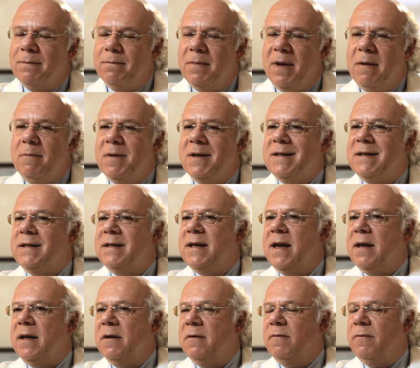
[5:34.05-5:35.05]
maybe
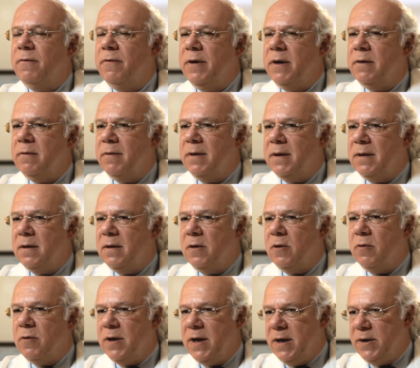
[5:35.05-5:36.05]
second frequent
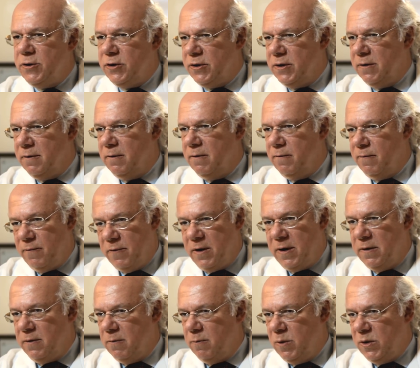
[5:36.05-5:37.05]
location for
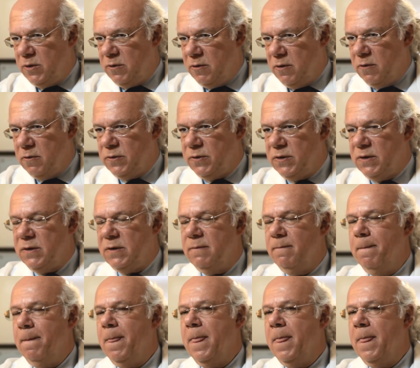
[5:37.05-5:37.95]
endometriosis